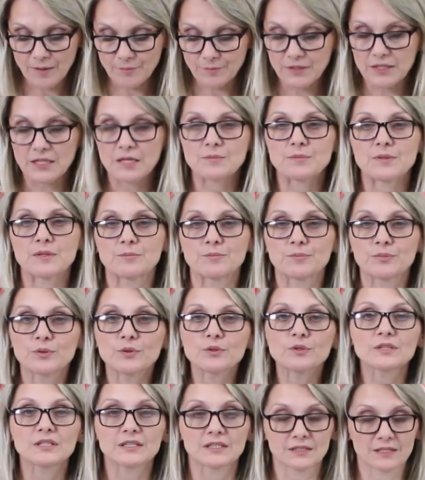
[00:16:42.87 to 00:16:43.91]
I'm gonna be
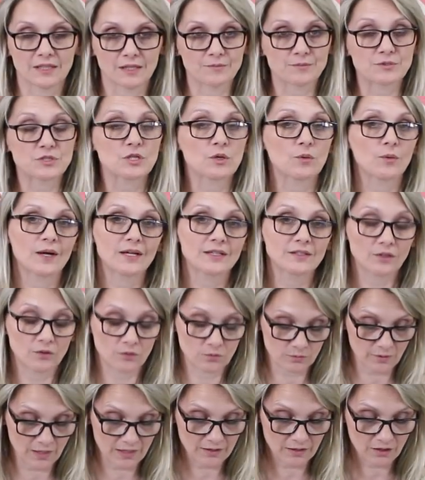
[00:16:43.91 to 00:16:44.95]
pulling them so I
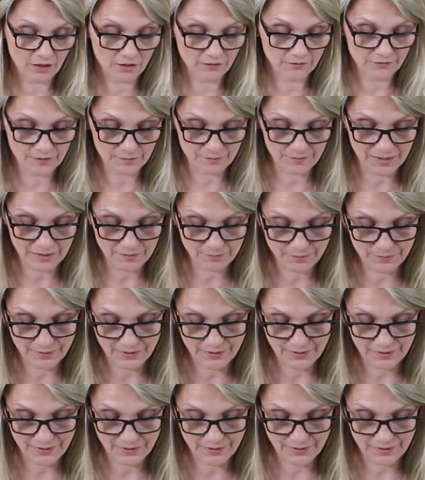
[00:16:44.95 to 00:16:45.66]
don't run over my